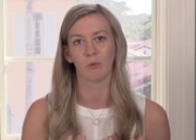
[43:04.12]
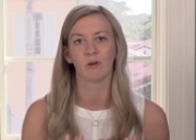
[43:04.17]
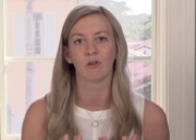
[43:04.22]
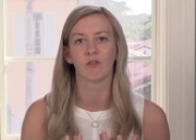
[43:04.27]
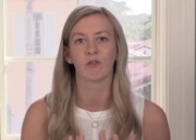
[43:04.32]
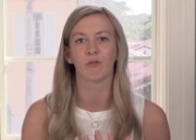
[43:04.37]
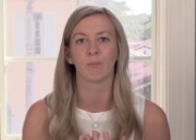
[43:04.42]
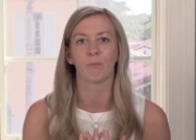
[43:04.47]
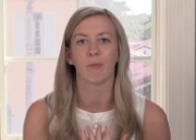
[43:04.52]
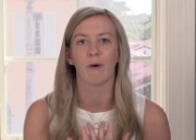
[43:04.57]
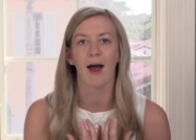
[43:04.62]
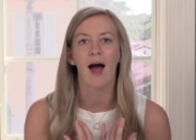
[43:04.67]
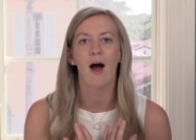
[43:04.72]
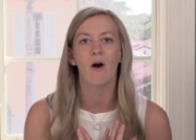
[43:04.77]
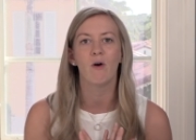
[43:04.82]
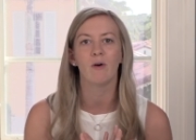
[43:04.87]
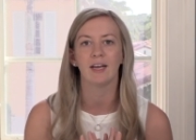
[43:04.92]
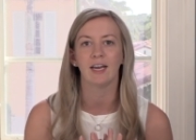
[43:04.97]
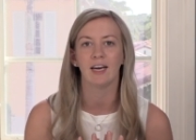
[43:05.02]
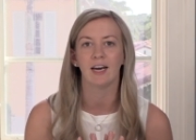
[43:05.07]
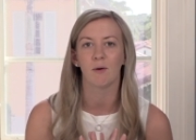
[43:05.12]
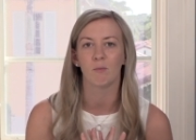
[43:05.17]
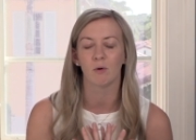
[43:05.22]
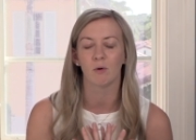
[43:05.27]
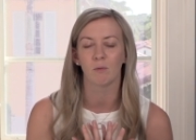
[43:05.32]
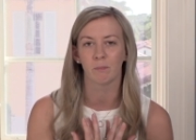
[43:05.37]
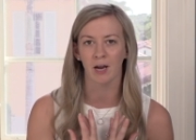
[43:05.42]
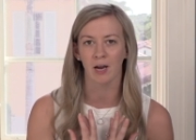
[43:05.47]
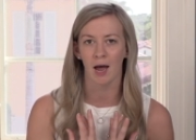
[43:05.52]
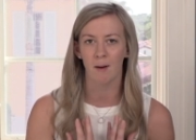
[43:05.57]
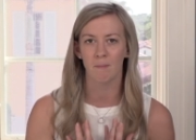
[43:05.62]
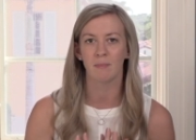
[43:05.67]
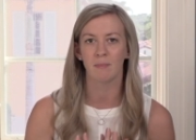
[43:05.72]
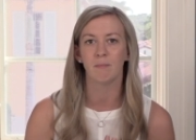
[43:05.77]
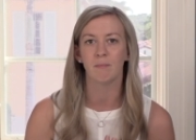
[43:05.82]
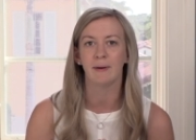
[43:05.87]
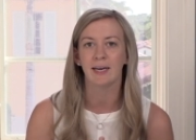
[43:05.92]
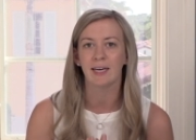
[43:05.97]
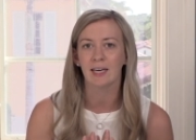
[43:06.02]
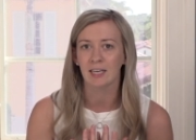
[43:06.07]
were sprouting and were
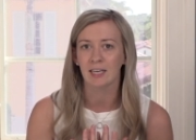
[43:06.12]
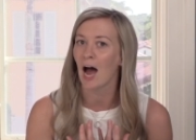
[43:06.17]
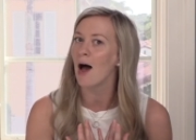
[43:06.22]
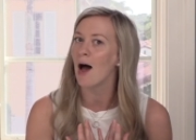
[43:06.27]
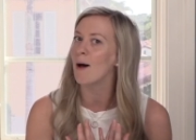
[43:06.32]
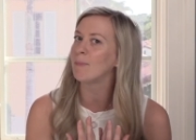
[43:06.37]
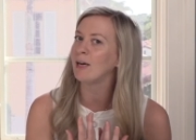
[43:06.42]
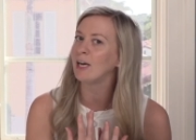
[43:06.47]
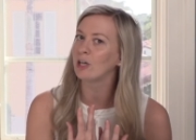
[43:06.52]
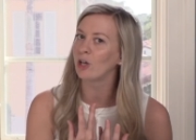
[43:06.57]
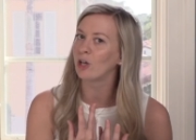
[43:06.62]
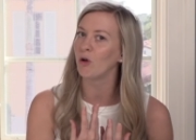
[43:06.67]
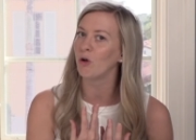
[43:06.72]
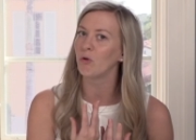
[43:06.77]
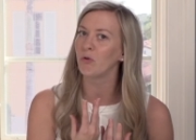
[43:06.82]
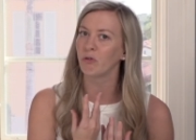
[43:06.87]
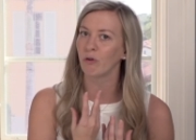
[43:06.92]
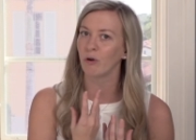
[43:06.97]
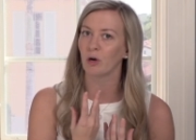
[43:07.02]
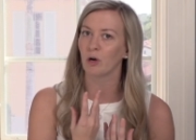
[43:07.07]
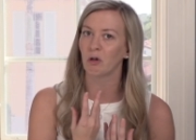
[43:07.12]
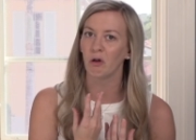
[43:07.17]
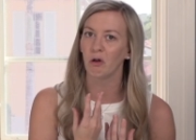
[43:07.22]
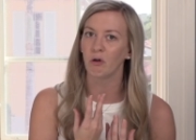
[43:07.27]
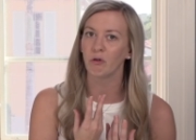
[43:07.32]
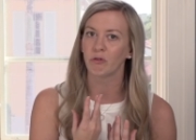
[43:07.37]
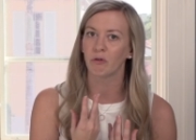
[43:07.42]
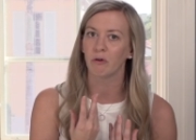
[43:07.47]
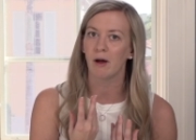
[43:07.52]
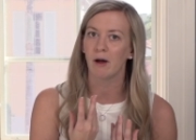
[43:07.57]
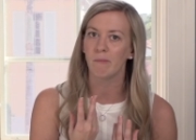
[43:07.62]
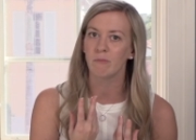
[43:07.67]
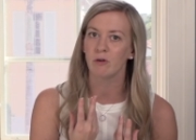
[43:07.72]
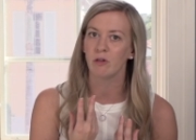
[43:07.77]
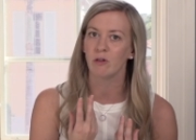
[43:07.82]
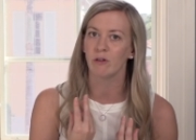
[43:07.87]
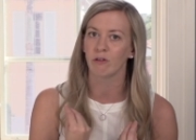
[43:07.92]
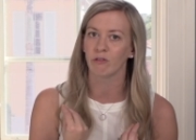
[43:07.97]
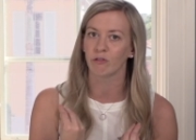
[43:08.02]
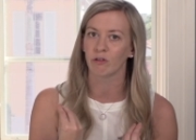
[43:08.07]
come, becoming closer and closer up
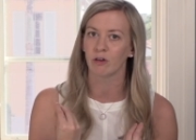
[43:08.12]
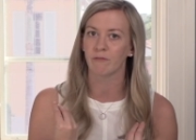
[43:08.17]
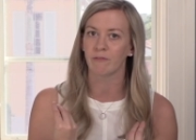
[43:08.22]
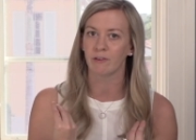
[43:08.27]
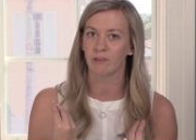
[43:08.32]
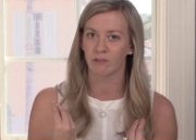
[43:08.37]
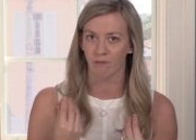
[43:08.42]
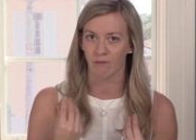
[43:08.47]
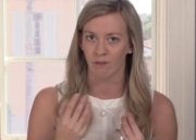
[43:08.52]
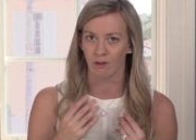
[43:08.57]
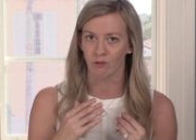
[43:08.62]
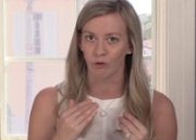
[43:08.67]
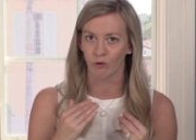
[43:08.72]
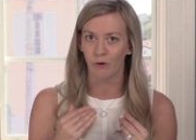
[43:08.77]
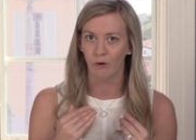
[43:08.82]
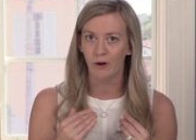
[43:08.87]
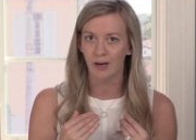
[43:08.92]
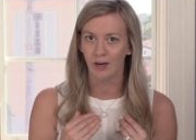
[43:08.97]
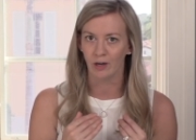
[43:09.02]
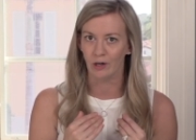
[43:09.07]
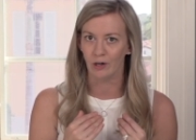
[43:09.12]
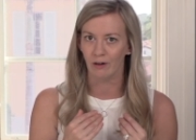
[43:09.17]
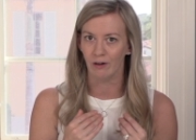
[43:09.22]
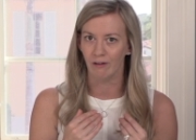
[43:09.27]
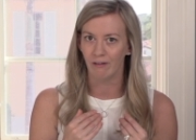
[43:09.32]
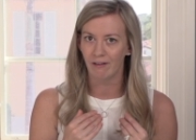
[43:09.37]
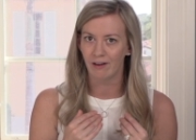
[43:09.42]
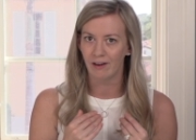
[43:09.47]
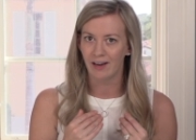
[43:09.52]
to the surface of the soil.